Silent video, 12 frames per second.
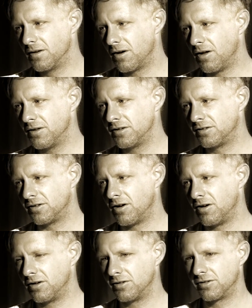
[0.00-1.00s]
all the
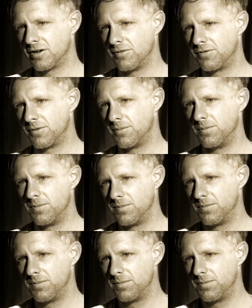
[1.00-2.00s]
songs come from
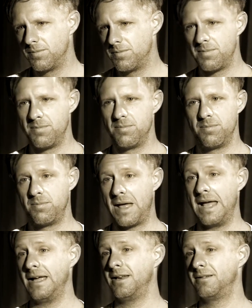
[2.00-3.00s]

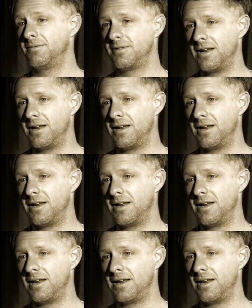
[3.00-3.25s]
pain